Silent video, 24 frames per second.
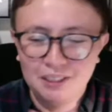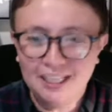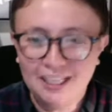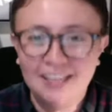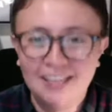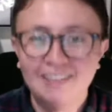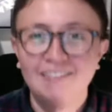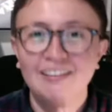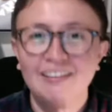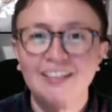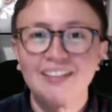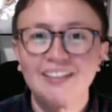
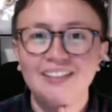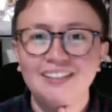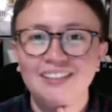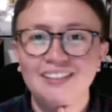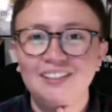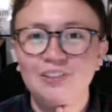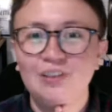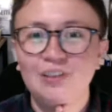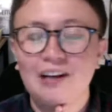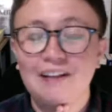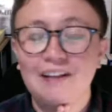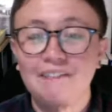I really need
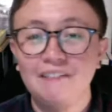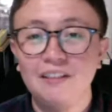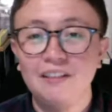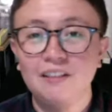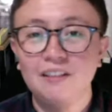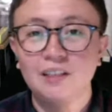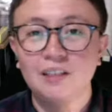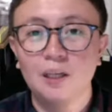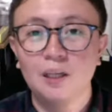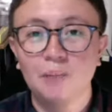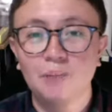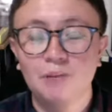to have this
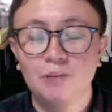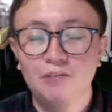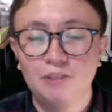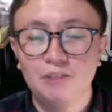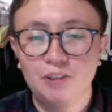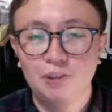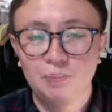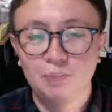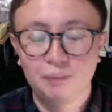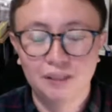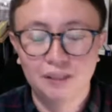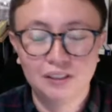cup of
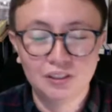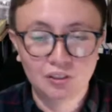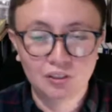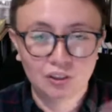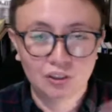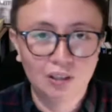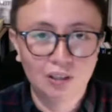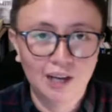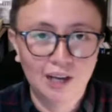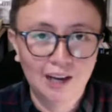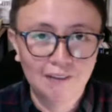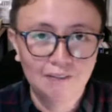espresso
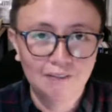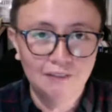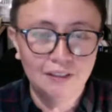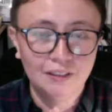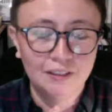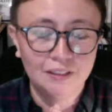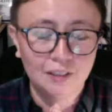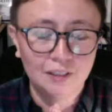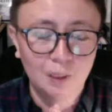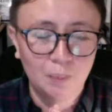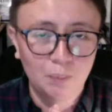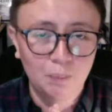or have this
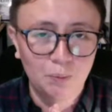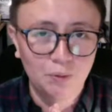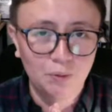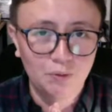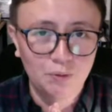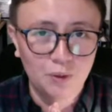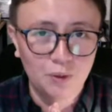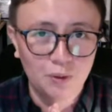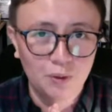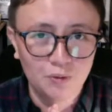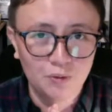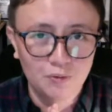cup of
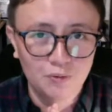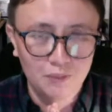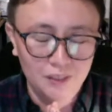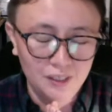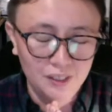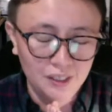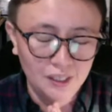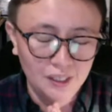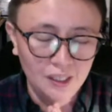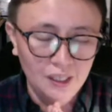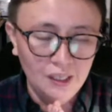coffee.